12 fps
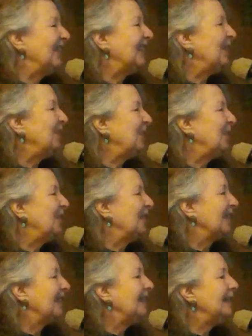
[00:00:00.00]
that would work.
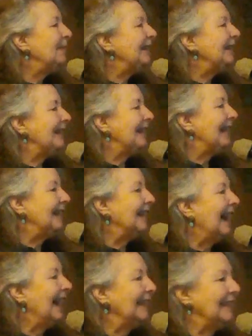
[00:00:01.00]
Liberté,
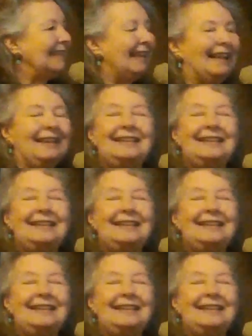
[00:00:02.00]
égalité,